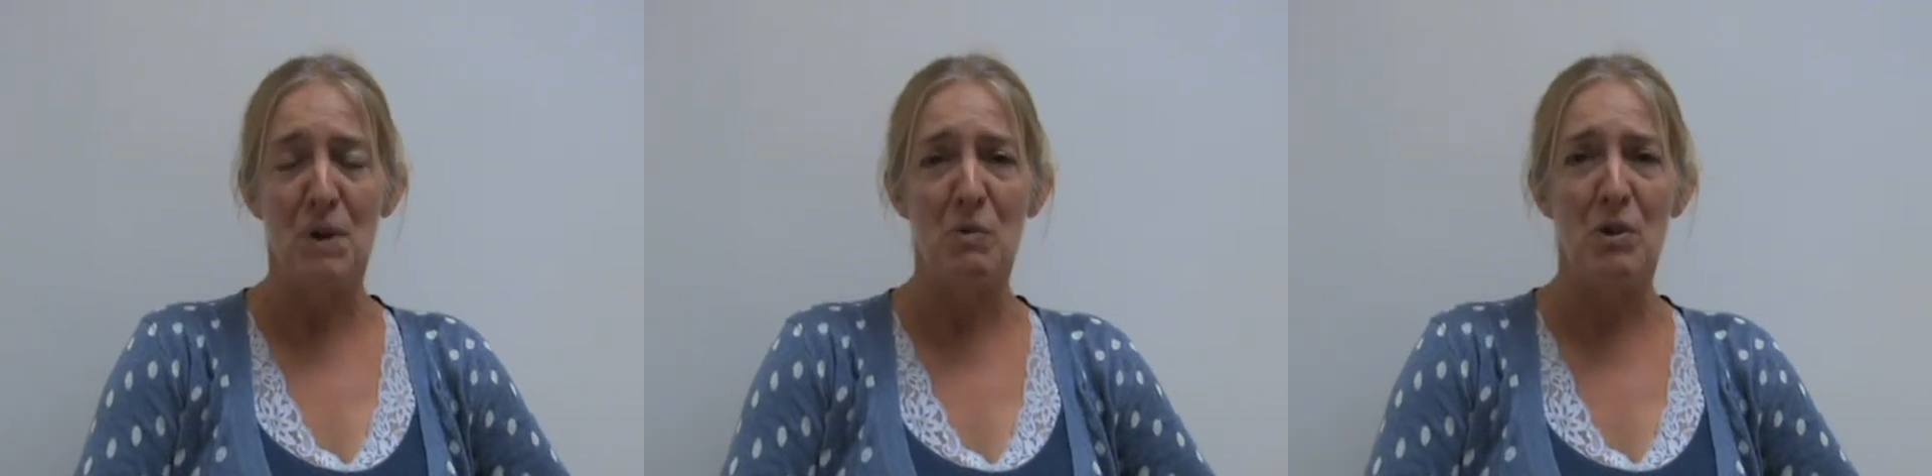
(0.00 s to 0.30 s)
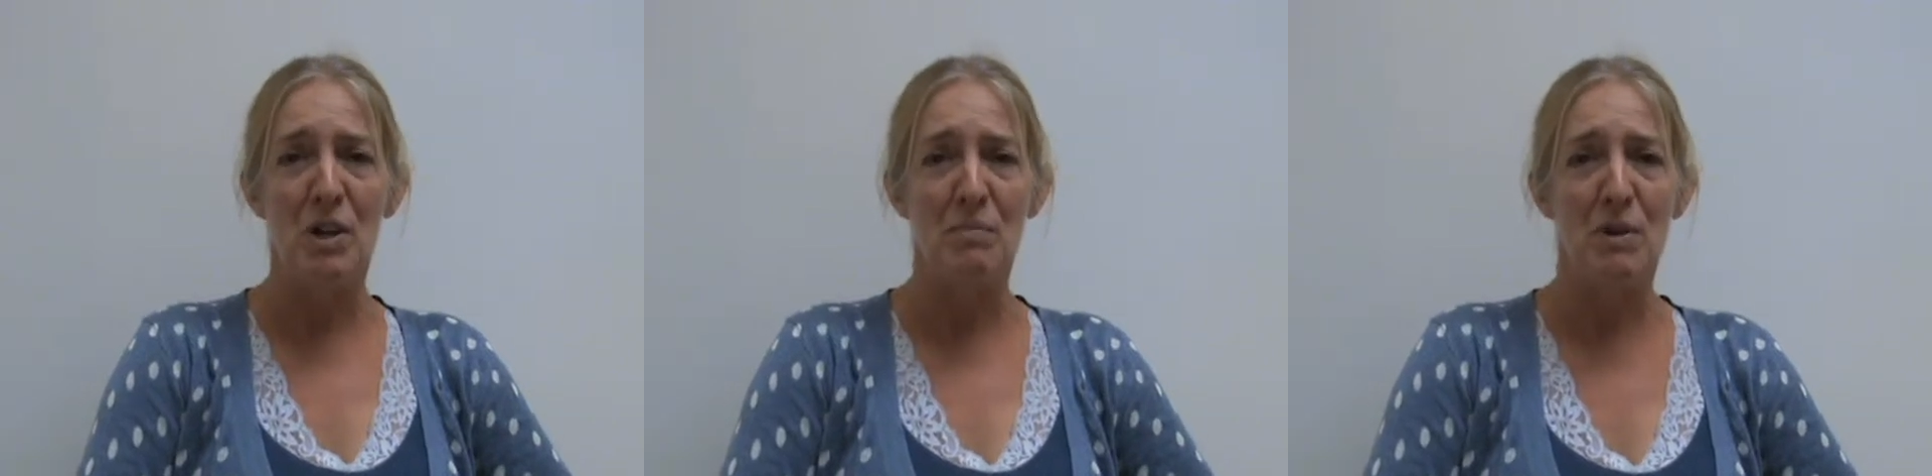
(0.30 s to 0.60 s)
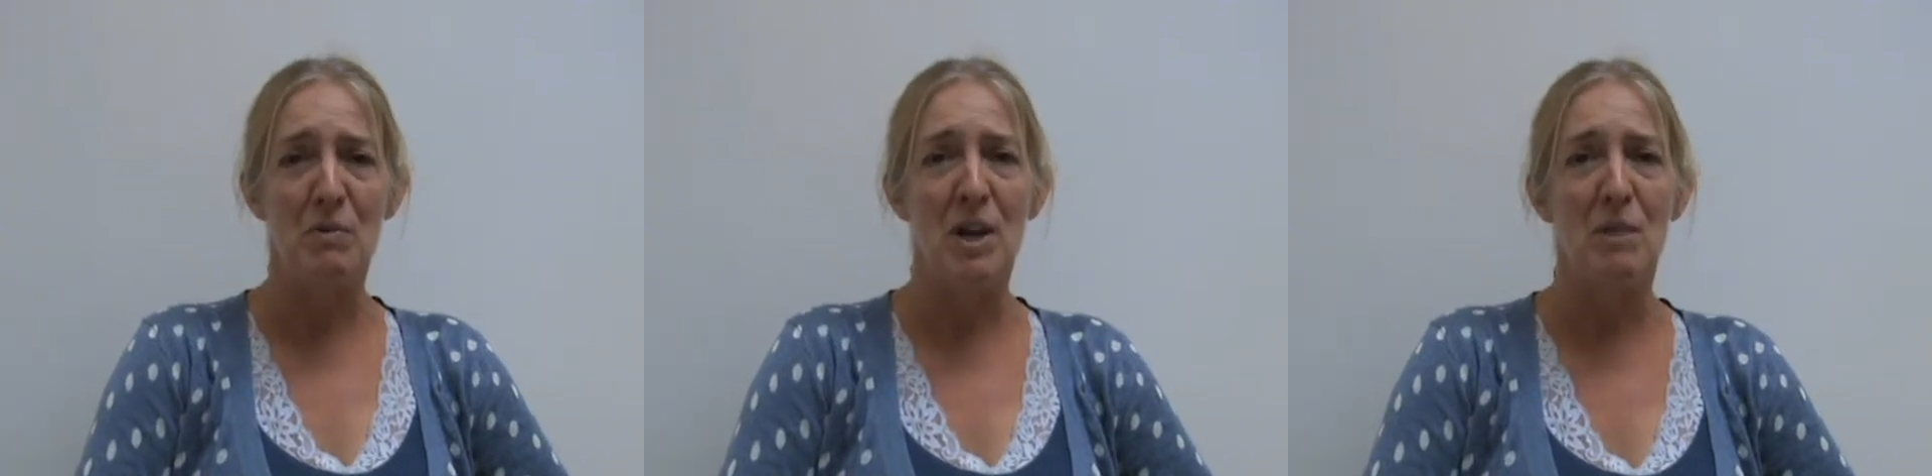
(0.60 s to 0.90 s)
by working
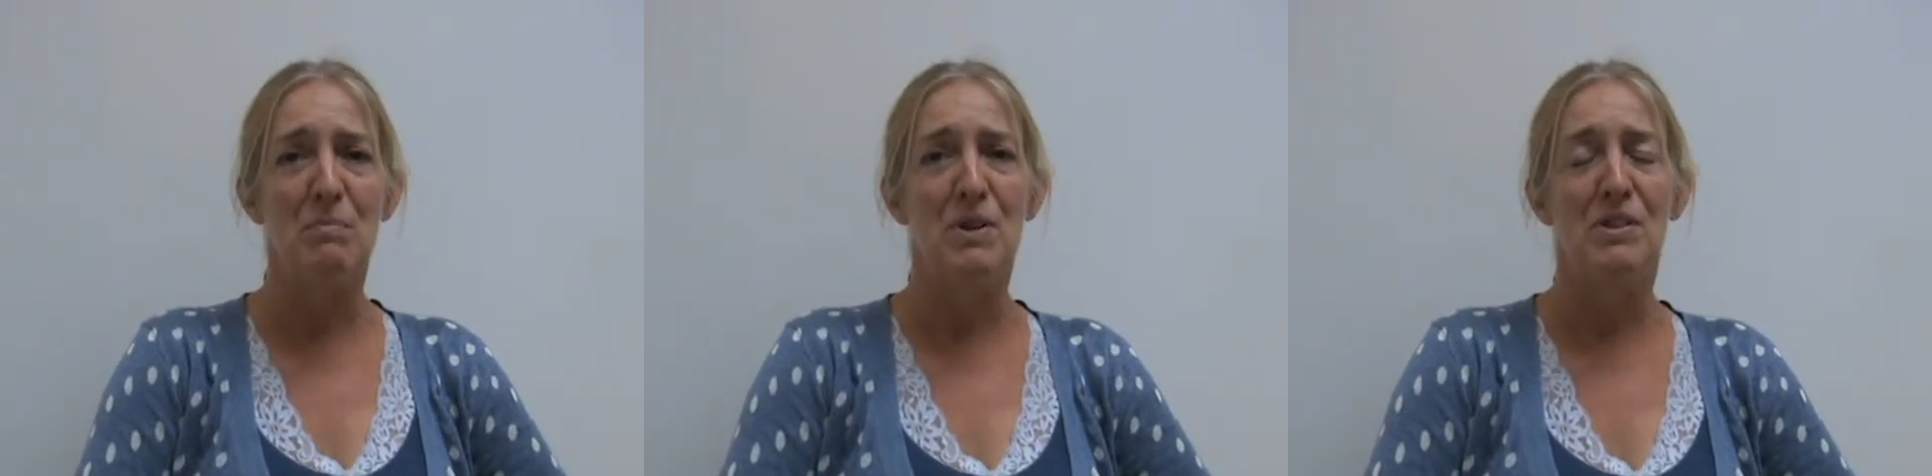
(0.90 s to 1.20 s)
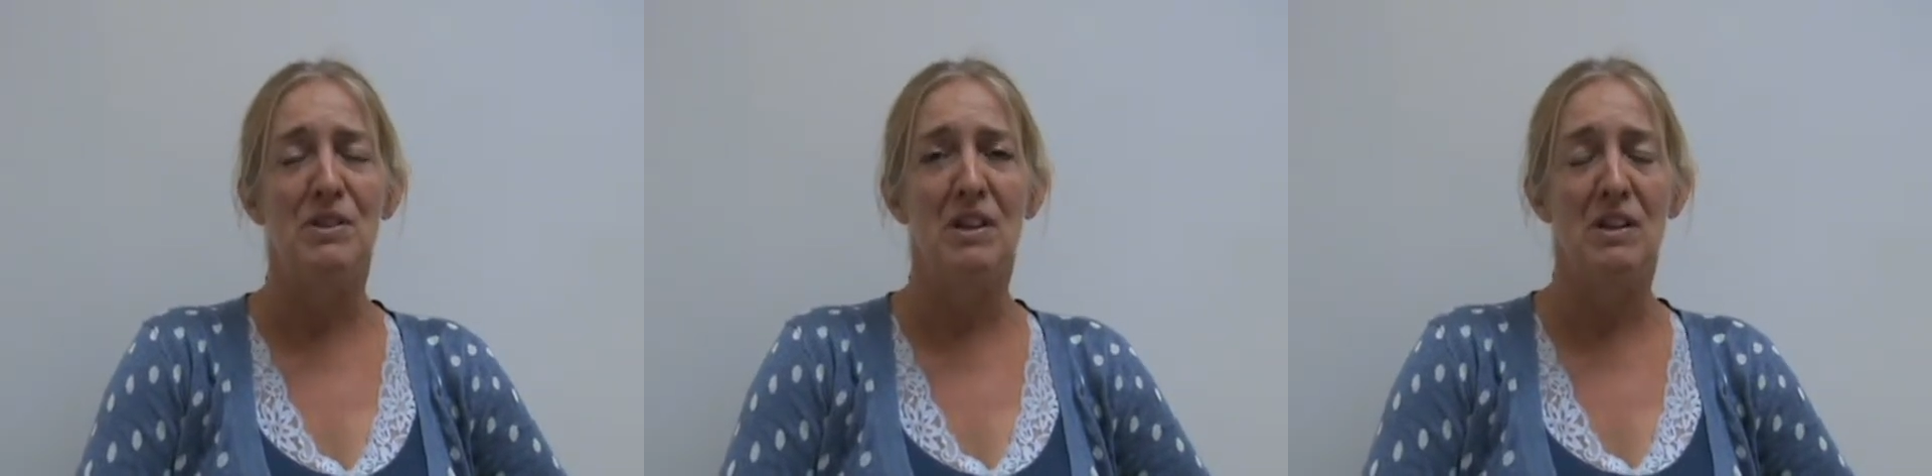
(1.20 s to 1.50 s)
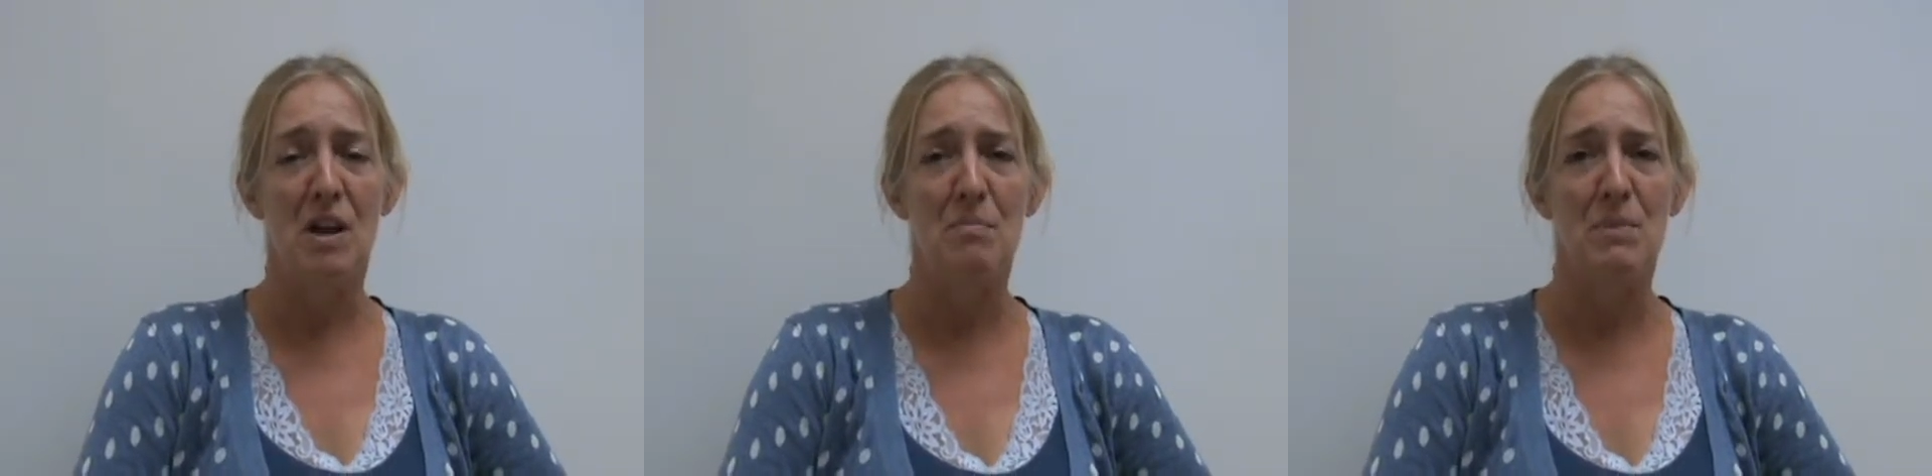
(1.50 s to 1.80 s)
my way up in
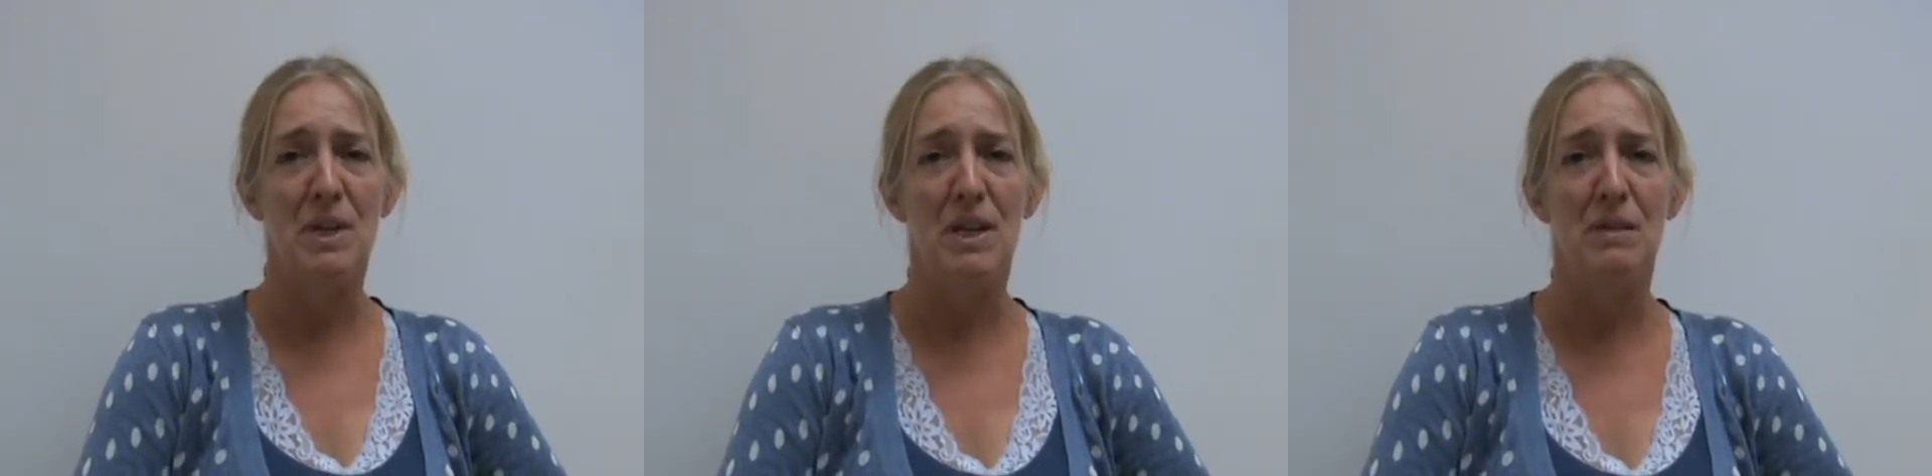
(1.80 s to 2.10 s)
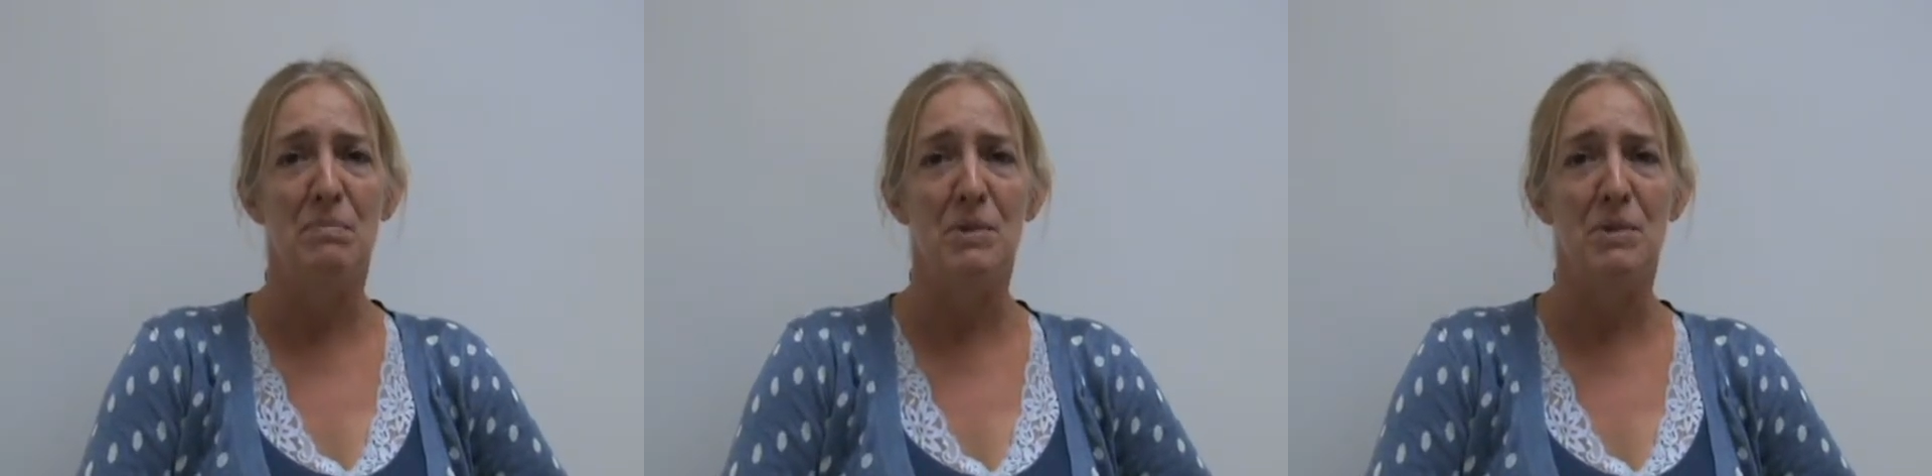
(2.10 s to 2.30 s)
a company,